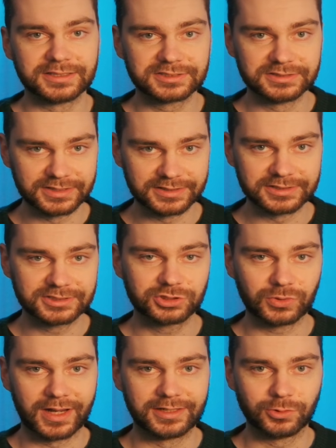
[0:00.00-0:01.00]
is needed
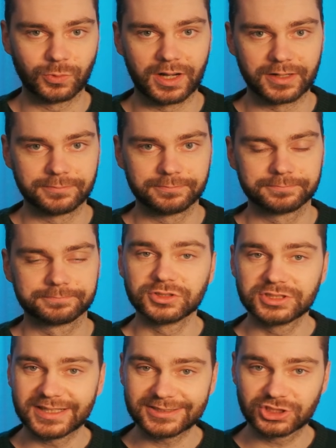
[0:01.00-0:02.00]
straight away. On
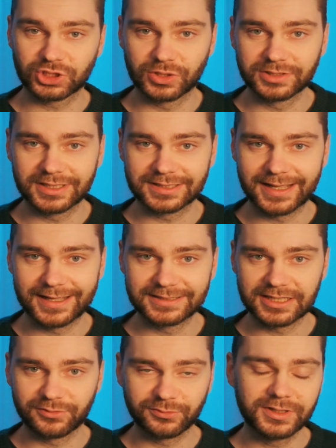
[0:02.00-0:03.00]
touch, on the other
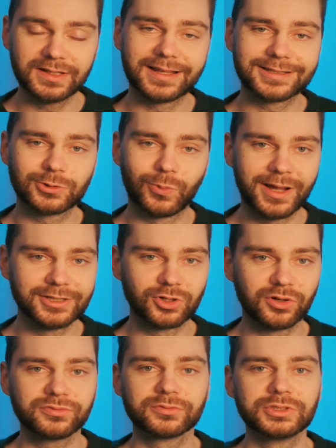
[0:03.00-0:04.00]
hand, I feel like quite
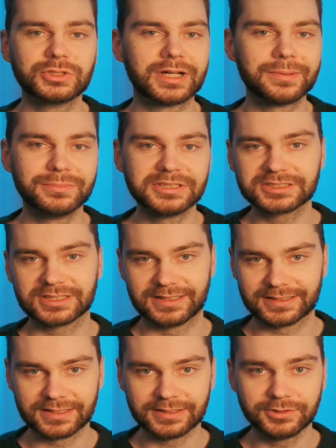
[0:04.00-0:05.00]
often you are
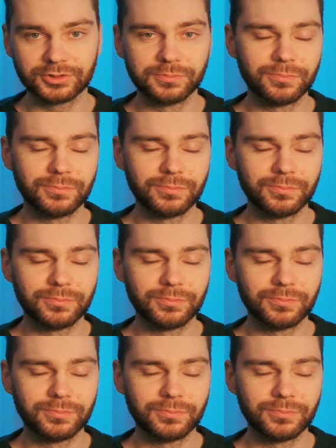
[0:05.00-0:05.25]
misclicking. You